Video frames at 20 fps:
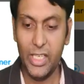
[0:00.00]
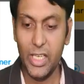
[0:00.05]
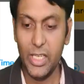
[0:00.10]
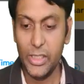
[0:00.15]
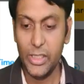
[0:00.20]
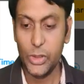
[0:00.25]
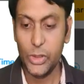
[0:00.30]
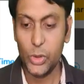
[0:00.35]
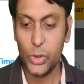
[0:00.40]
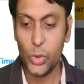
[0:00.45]

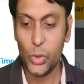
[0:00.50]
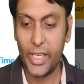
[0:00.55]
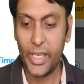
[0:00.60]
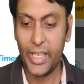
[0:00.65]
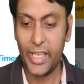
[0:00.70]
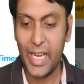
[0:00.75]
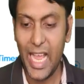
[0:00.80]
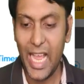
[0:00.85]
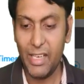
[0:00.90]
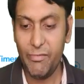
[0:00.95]
So I can add
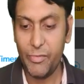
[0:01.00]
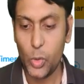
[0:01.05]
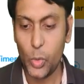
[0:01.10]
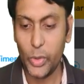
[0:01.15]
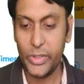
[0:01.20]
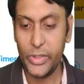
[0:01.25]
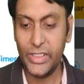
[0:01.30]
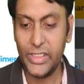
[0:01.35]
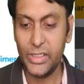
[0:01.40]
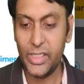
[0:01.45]

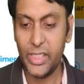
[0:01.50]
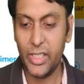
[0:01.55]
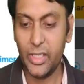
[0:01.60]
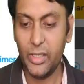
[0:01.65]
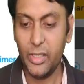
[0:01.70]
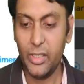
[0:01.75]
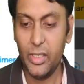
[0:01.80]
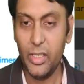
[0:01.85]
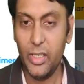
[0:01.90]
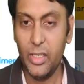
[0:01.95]
questions here.
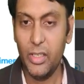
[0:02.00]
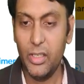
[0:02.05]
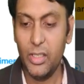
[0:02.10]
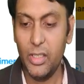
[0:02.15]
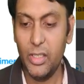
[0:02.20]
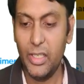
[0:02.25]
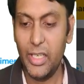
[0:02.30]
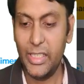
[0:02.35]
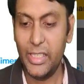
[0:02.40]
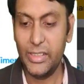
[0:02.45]

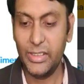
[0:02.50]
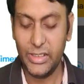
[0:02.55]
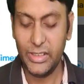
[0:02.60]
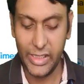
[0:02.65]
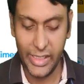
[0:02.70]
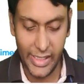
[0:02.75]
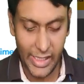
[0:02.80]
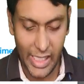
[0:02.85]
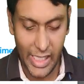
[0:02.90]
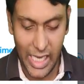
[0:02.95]
Let's
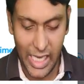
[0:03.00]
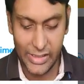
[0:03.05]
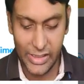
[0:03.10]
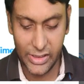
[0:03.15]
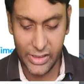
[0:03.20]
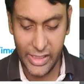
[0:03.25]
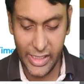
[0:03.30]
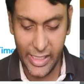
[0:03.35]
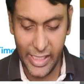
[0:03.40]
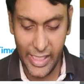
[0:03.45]
say I'll just
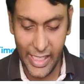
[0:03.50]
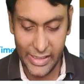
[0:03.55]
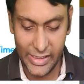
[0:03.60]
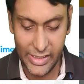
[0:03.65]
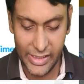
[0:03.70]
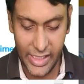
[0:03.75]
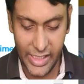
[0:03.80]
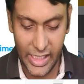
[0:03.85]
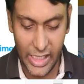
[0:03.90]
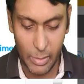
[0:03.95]
say
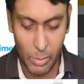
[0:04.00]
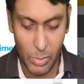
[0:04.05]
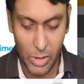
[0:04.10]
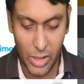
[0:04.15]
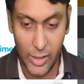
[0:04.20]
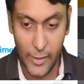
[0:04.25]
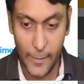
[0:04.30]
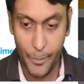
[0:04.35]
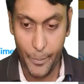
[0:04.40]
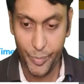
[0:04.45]

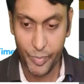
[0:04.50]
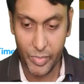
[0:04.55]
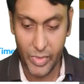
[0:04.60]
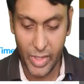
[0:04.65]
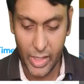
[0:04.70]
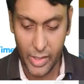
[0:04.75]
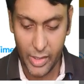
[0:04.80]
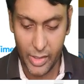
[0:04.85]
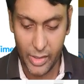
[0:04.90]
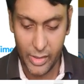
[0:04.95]
HTML
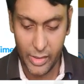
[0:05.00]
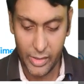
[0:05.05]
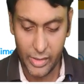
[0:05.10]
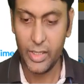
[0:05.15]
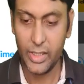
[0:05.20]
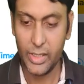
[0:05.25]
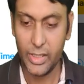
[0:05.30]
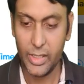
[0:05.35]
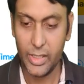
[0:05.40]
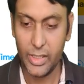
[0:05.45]

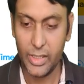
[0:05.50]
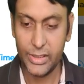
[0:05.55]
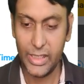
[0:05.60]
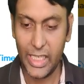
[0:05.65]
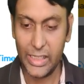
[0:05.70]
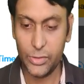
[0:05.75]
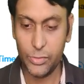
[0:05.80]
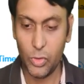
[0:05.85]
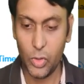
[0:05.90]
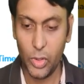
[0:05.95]

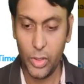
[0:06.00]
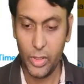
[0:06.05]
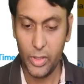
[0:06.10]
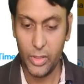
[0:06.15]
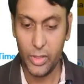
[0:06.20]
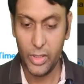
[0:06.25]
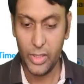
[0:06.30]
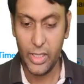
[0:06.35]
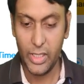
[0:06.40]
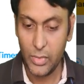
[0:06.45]
stands for.
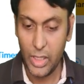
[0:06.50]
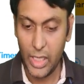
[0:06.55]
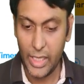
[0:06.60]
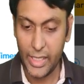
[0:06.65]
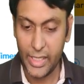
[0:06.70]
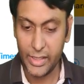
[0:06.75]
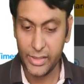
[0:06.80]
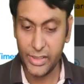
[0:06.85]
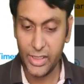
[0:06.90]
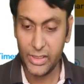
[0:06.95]
I
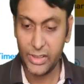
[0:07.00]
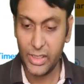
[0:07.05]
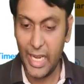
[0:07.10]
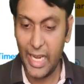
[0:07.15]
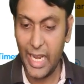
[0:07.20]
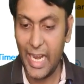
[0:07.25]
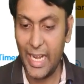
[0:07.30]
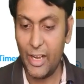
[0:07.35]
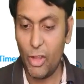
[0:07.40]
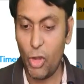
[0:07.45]
can just
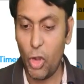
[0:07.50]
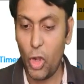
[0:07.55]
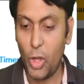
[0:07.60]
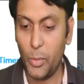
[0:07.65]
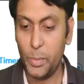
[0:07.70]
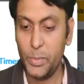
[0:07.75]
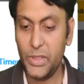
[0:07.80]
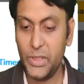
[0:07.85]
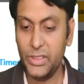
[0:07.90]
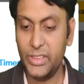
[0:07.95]
add
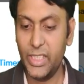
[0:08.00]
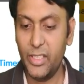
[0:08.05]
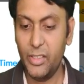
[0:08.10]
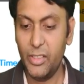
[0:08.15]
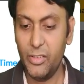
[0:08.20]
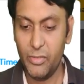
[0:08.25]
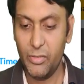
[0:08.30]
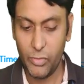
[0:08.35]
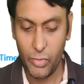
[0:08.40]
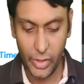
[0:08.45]
options here.
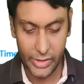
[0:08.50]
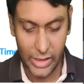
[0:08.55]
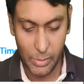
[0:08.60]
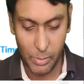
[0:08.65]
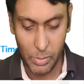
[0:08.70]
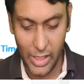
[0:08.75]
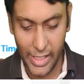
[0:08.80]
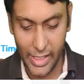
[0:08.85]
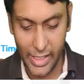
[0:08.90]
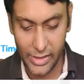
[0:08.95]
For
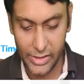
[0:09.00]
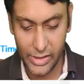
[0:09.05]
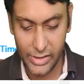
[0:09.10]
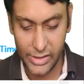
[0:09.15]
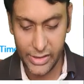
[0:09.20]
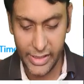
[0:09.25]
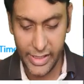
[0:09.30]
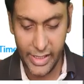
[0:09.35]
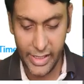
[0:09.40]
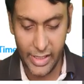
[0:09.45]
example, I can just
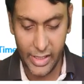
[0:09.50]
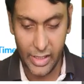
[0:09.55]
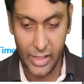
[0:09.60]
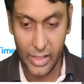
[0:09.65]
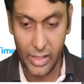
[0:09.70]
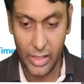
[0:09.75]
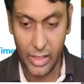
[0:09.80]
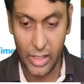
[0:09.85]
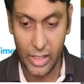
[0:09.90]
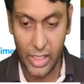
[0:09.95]
say
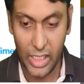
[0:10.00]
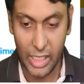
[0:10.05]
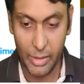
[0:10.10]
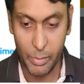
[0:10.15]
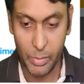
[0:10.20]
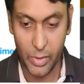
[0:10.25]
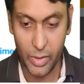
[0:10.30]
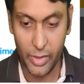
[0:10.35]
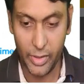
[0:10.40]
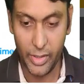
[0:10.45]

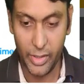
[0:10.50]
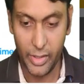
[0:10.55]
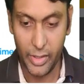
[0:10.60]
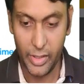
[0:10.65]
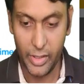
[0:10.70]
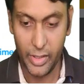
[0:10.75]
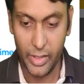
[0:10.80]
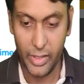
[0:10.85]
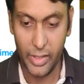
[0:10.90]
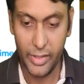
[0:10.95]

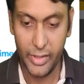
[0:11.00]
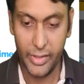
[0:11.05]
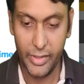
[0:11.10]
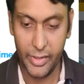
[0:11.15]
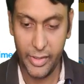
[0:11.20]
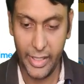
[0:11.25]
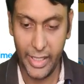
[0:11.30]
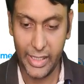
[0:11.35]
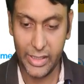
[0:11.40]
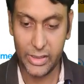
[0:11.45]

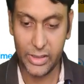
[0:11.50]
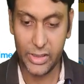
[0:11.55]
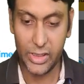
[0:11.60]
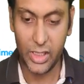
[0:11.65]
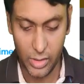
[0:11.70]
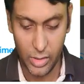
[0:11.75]
hypertext